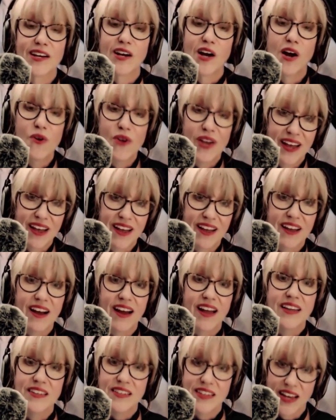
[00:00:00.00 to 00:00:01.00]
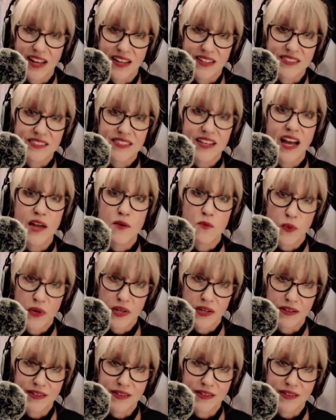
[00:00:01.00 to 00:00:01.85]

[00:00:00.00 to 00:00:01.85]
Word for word: okay, I guess I will.